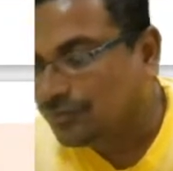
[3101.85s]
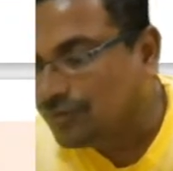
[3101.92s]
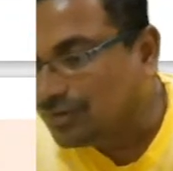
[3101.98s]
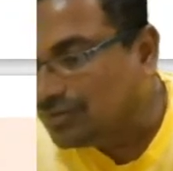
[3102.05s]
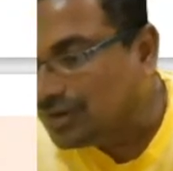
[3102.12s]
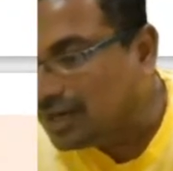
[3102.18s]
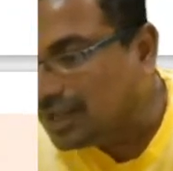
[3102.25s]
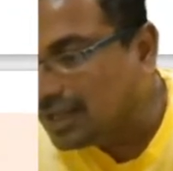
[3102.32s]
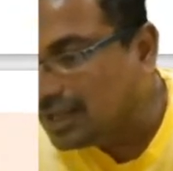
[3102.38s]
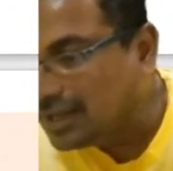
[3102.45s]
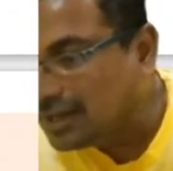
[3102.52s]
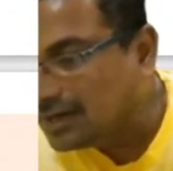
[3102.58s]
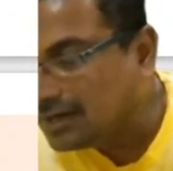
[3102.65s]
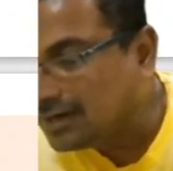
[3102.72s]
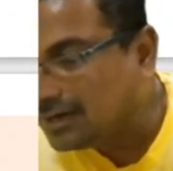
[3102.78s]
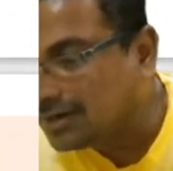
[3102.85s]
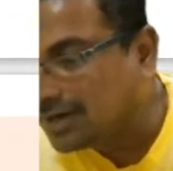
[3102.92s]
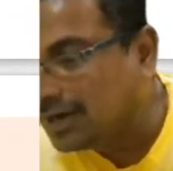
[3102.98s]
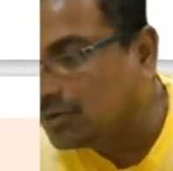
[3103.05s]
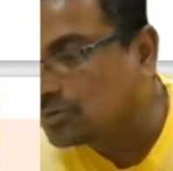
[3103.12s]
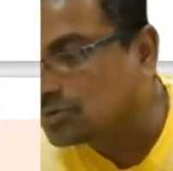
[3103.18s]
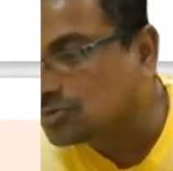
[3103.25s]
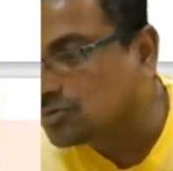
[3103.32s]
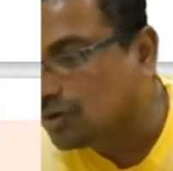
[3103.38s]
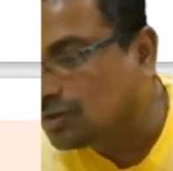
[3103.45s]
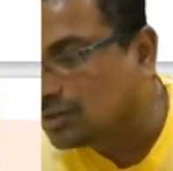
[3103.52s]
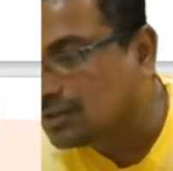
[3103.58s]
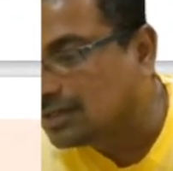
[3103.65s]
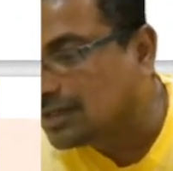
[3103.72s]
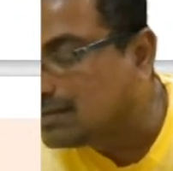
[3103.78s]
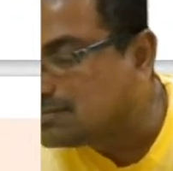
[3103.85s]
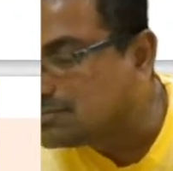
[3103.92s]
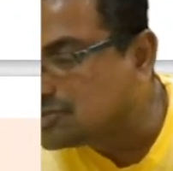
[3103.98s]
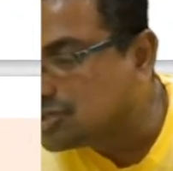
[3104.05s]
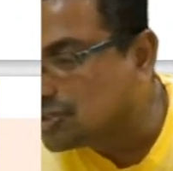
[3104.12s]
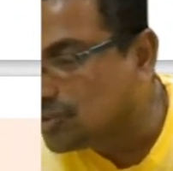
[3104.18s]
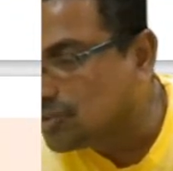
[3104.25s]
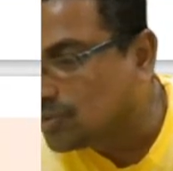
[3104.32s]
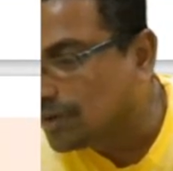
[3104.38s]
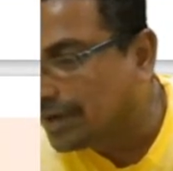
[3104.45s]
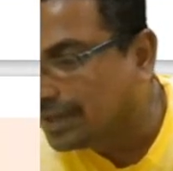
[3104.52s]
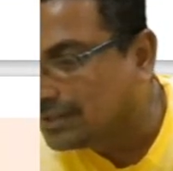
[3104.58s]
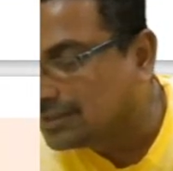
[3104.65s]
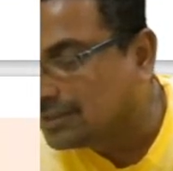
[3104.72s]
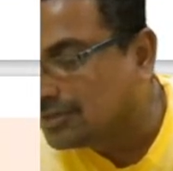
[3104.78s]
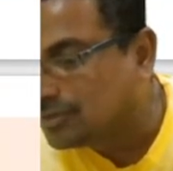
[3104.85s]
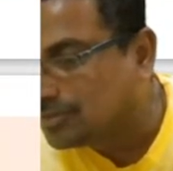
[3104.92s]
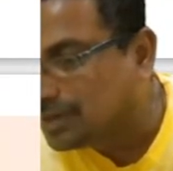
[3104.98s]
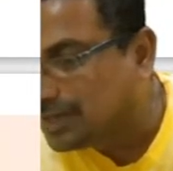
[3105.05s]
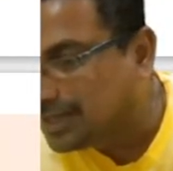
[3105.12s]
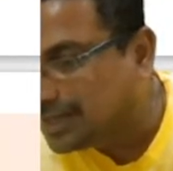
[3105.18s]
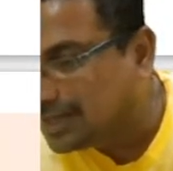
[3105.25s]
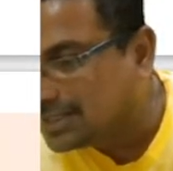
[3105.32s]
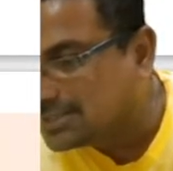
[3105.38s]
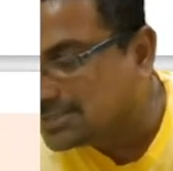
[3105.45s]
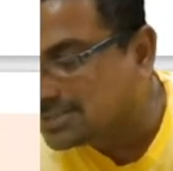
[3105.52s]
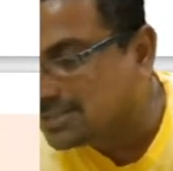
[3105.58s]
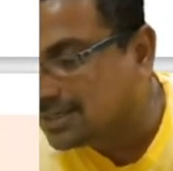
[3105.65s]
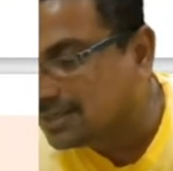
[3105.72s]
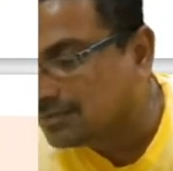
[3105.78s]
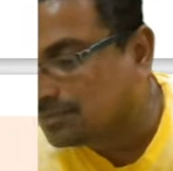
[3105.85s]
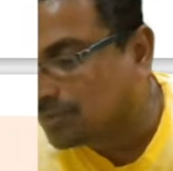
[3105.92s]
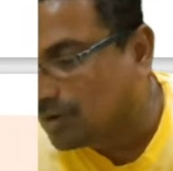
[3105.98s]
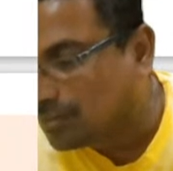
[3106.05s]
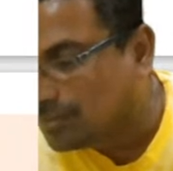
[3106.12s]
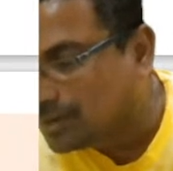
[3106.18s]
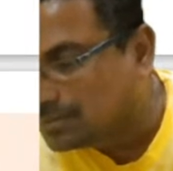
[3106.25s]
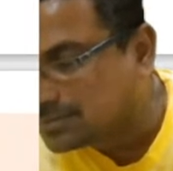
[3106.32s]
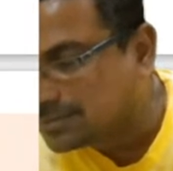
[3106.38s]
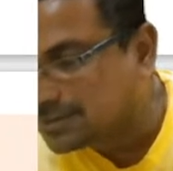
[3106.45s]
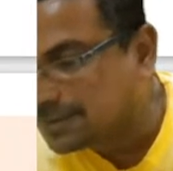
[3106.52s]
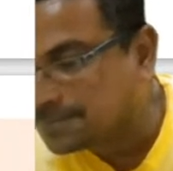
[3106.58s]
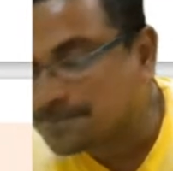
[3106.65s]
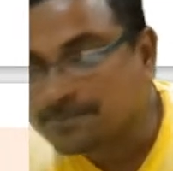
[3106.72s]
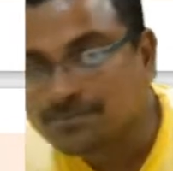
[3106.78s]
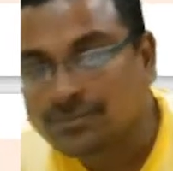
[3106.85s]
We will try to solve the MCQ and the numerical problems.